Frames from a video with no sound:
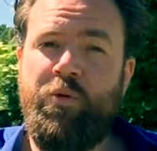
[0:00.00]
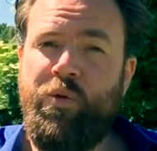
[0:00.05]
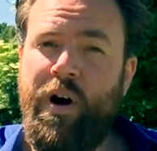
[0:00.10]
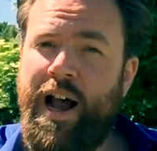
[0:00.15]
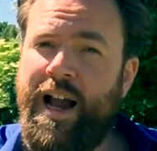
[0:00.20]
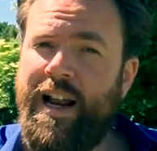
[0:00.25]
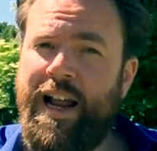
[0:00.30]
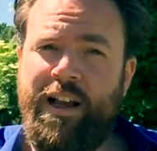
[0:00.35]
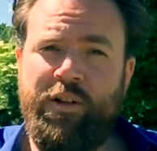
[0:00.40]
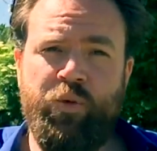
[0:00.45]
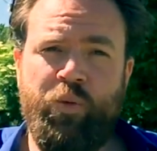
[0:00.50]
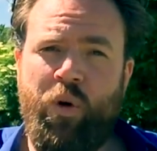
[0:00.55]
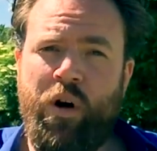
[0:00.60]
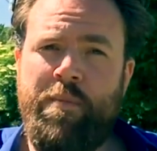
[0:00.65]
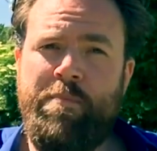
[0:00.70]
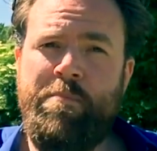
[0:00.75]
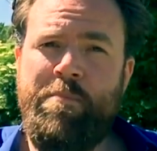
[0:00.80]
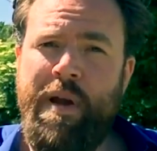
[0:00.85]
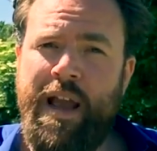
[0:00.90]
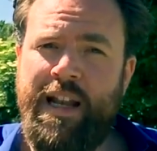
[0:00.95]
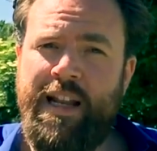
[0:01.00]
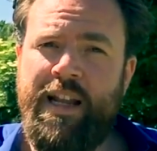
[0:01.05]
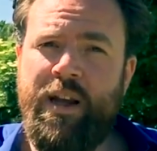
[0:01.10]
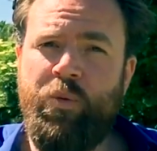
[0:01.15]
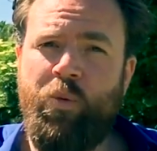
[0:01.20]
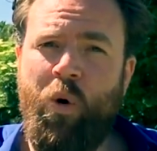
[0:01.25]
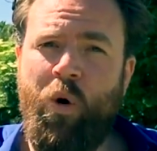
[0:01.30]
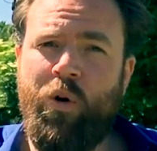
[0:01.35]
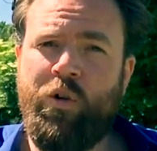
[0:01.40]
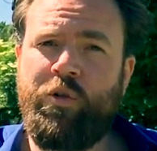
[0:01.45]
Ryan has won many
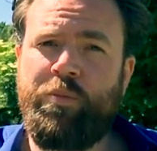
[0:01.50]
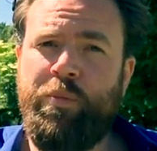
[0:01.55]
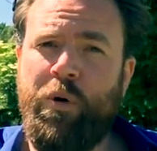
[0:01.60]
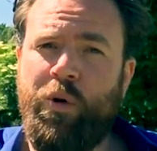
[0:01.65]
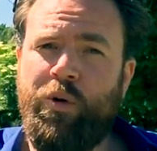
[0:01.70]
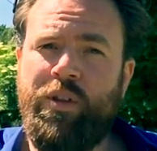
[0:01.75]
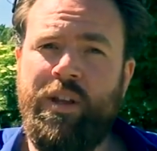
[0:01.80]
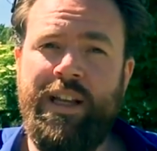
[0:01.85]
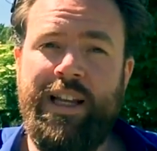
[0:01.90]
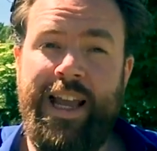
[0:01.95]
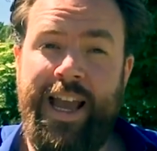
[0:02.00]
awards both in